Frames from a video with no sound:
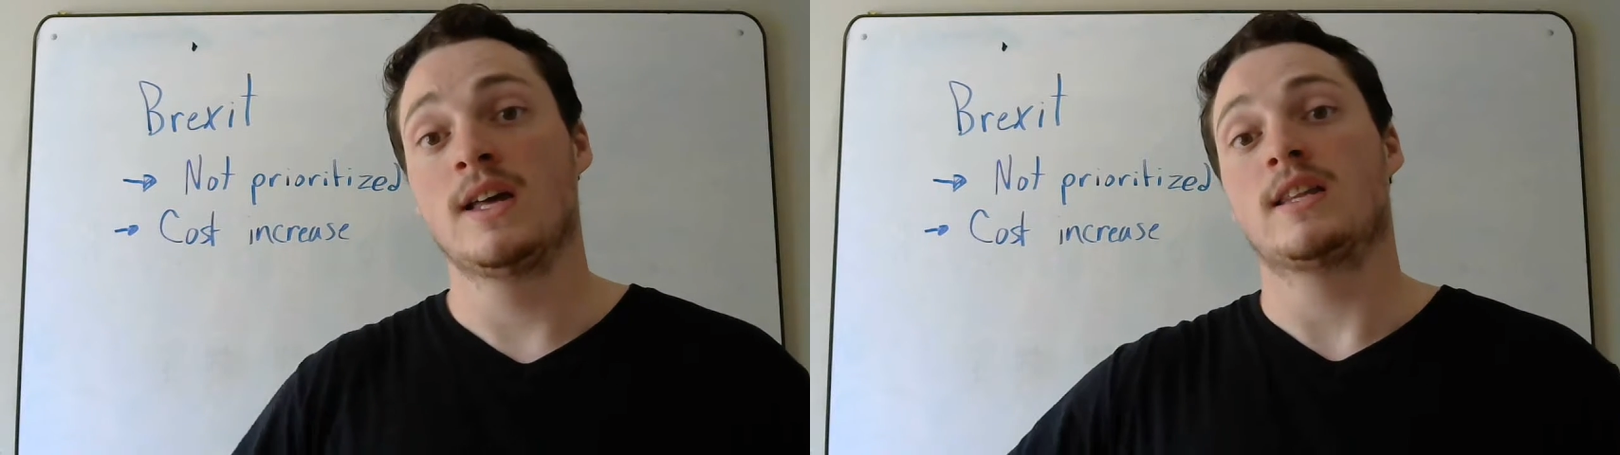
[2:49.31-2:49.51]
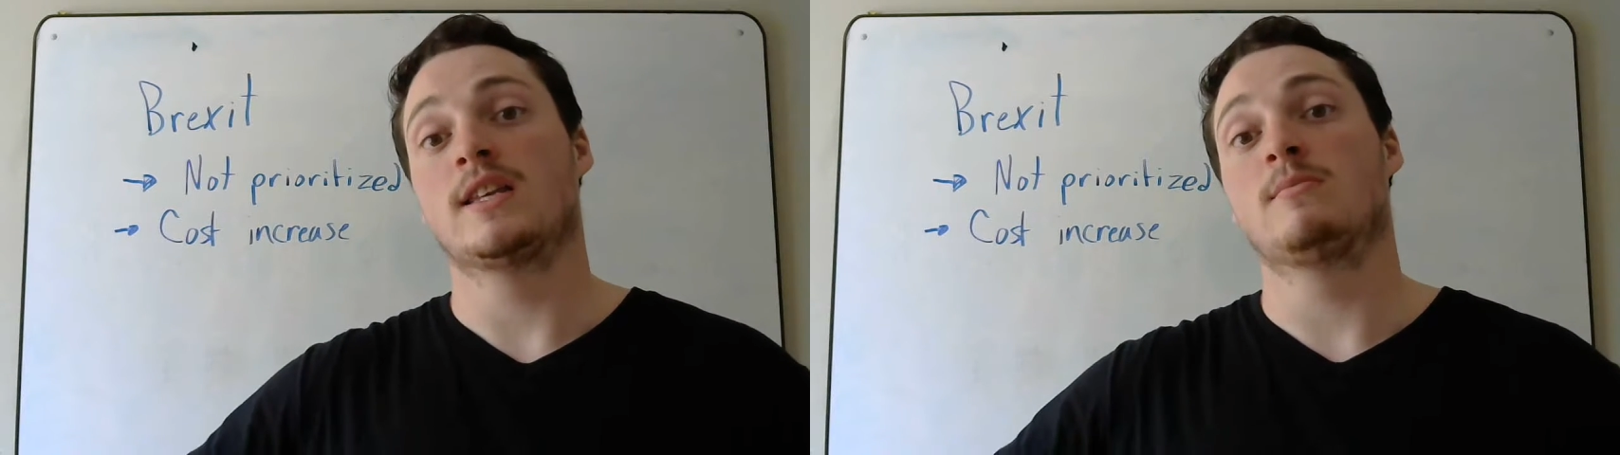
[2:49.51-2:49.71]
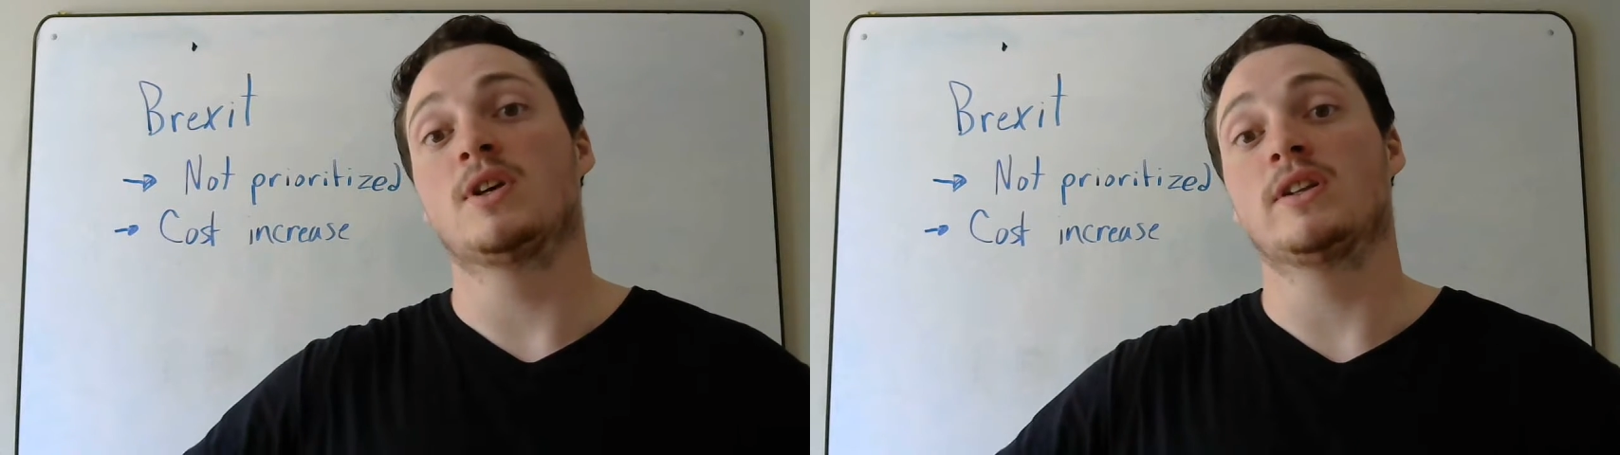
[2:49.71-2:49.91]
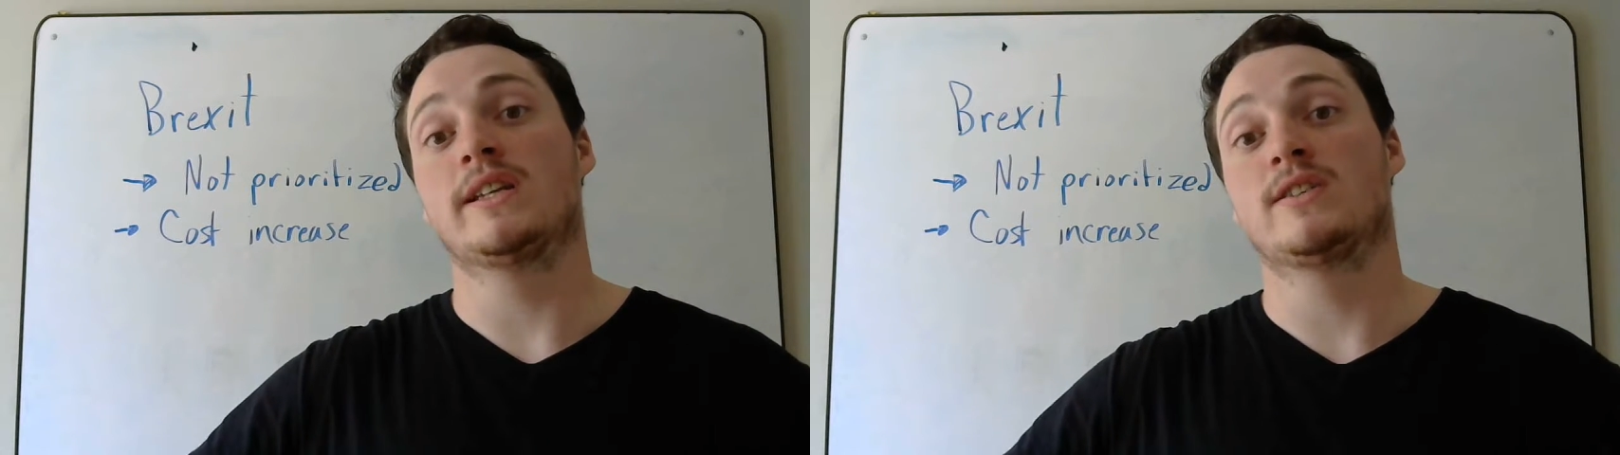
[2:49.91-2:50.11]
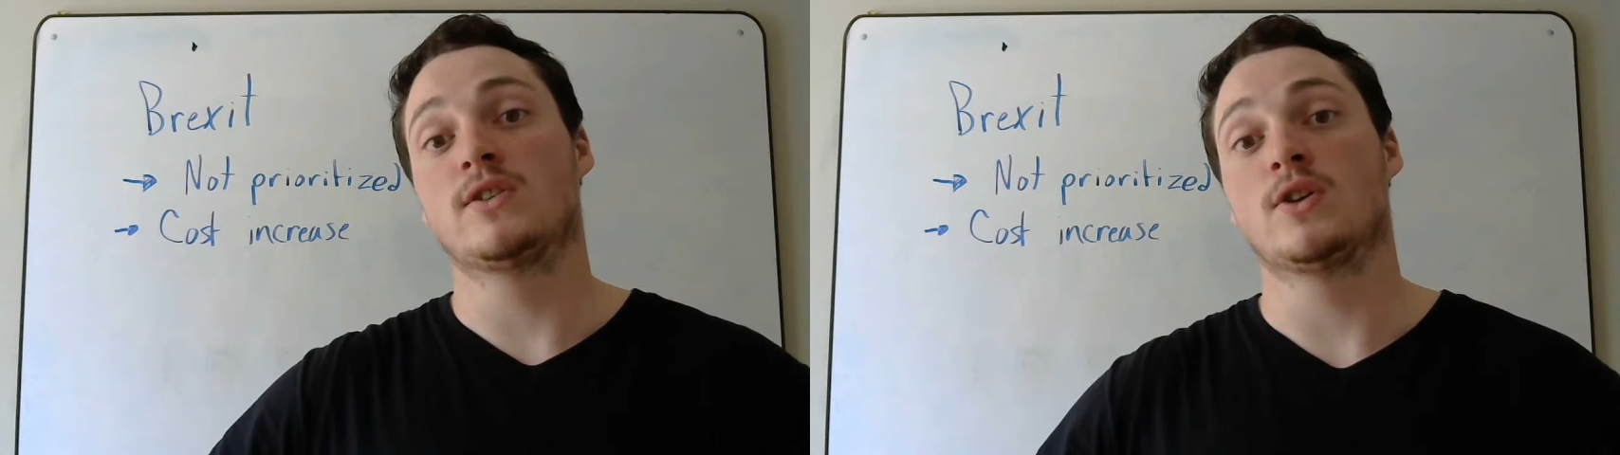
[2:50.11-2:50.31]
the ability
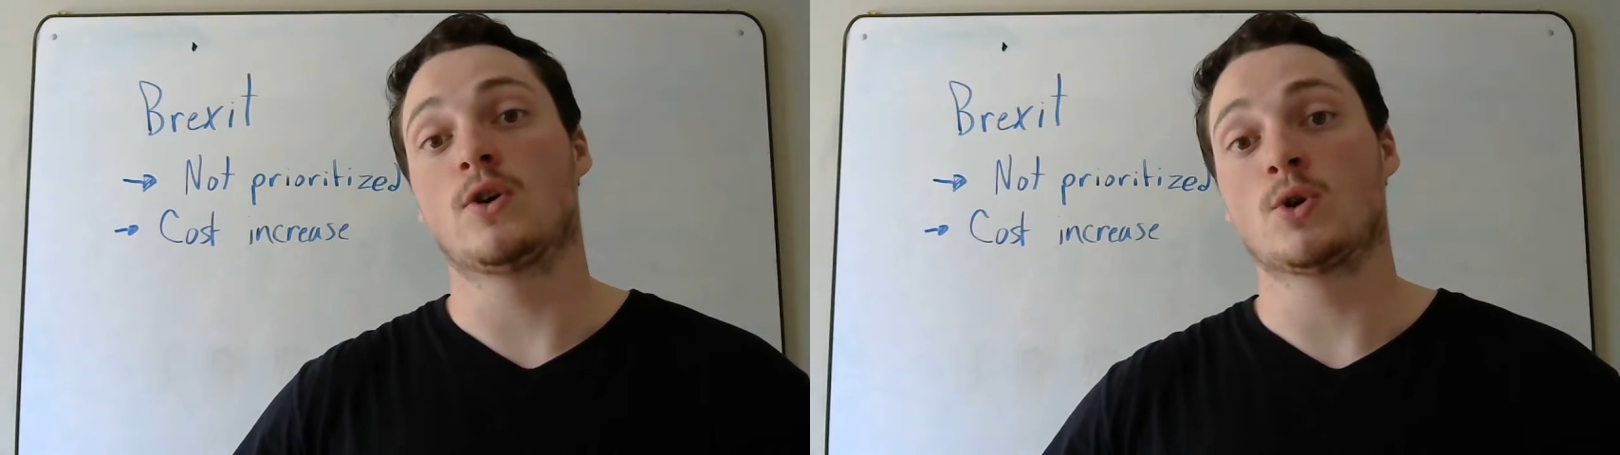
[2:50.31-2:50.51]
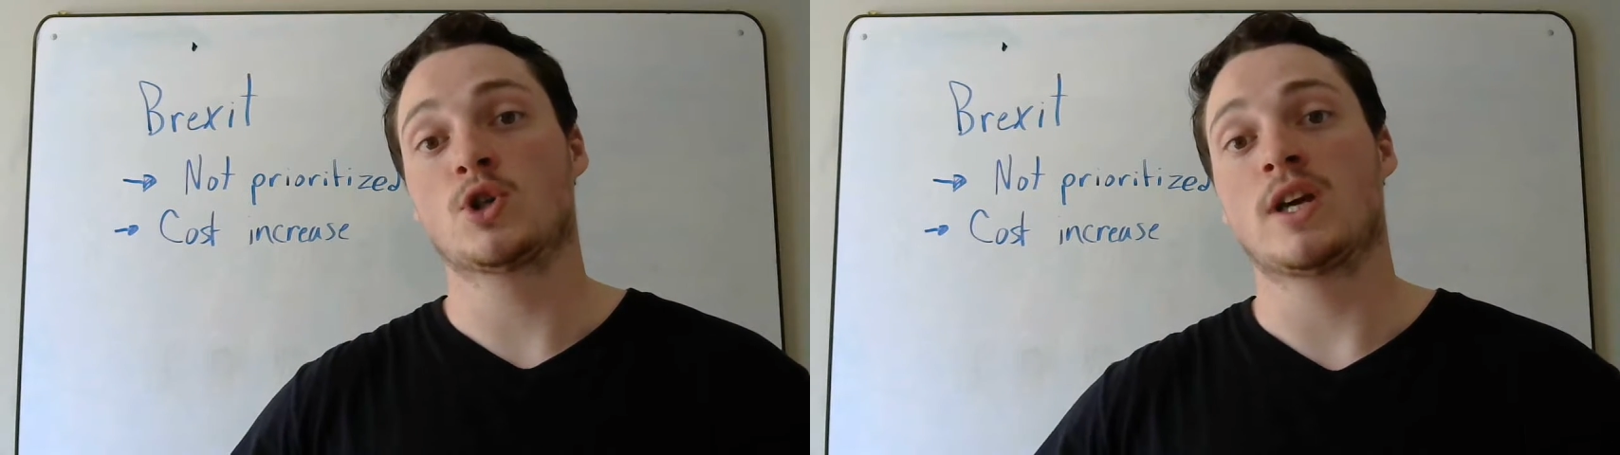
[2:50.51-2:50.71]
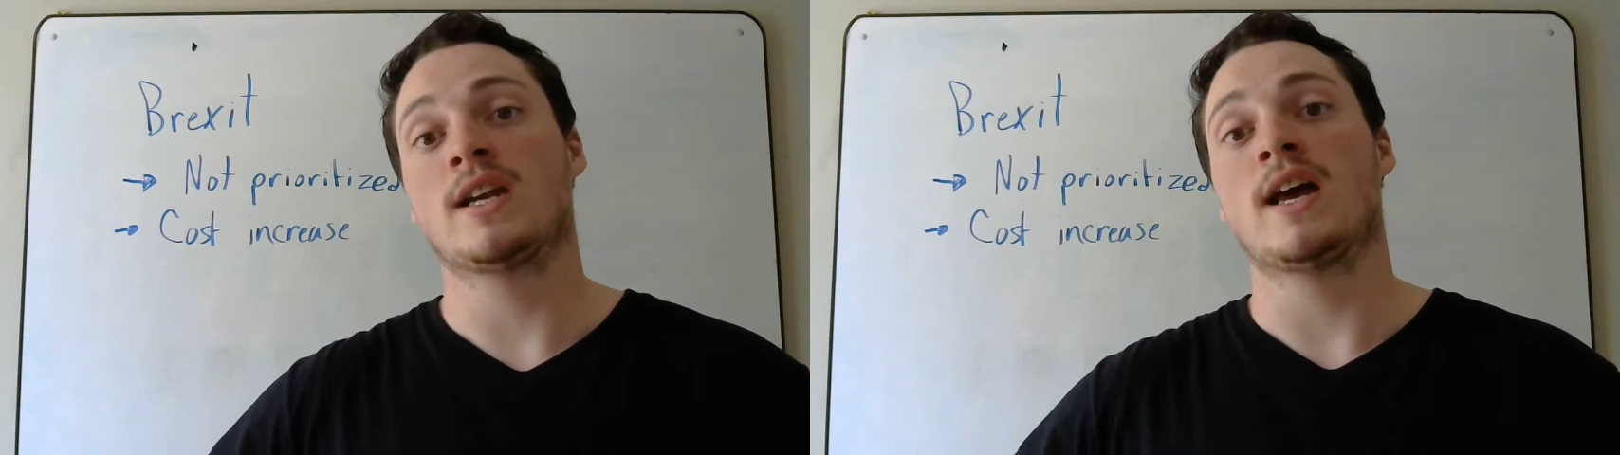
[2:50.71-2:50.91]
to negotiate